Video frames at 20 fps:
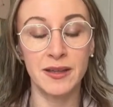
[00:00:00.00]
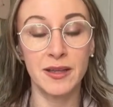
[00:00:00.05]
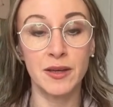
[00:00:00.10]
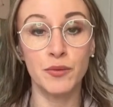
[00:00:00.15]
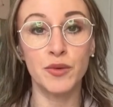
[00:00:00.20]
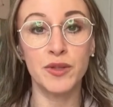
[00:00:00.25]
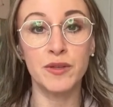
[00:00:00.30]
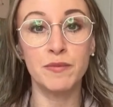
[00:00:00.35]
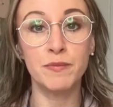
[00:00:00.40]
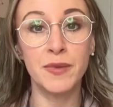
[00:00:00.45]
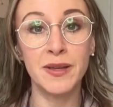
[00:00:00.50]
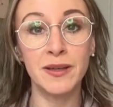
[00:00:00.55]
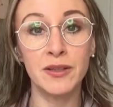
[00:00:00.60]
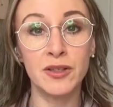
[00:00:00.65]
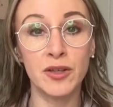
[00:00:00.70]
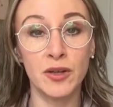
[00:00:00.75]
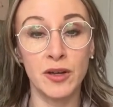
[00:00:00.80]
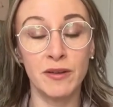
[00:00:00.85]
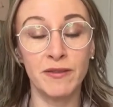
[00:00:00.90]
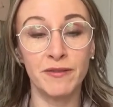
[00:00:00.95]
that was built
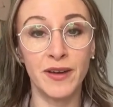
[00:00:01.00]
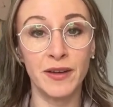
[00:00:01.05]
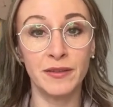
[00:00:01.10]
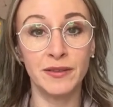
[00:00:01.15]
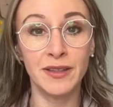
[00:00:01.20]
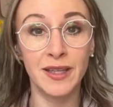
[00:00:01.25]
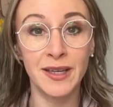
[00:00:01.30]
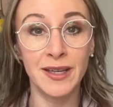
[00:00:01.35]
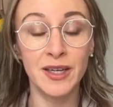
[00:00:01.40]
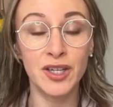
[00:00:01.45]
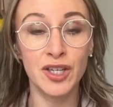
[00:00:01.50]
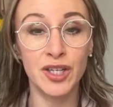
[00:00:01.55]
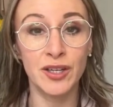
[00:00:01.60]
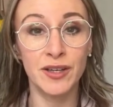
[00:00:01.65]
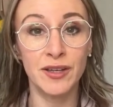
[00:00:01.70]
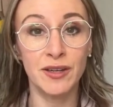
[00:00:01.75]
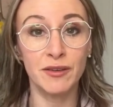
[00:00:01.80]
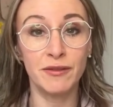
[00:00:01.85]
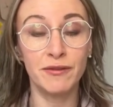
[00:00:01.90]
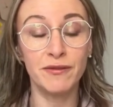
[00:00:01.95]
on a
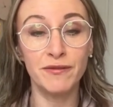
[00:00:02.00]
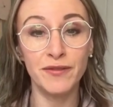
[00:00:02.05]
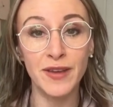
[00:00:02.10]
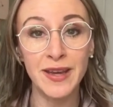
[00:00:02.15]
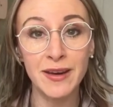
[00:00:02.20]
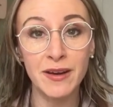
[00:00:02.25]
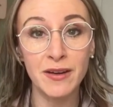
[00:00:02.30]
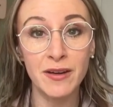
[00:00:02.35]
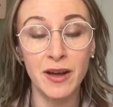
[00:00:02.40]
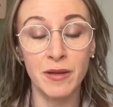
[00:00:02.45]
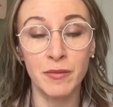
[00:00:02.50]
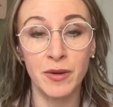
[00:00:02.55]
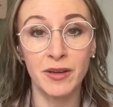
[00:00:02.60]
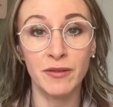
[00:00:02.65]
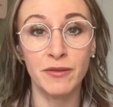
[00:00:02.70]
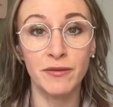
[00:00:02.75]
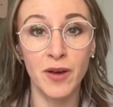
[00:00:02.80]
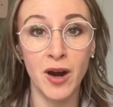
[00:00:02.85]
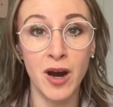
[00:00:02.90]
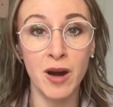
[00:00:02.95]
foundation of fear among
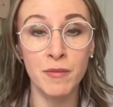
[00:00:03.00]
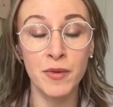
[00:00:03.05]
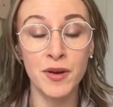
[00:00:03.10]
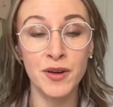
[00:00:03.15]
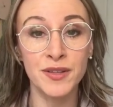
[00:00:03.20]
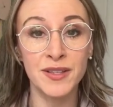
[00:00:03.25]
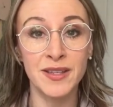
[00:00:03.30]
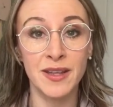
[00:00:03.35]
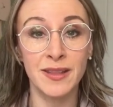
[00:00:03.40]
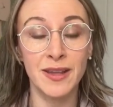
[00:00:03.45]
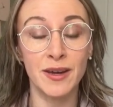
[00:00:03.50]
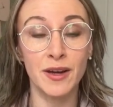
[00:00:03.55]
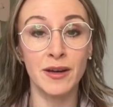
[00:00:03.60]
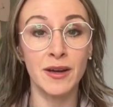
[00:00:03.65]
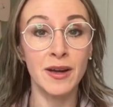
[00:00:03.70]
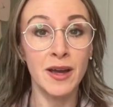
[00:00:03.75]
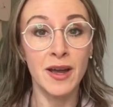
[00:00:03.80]
farmers that their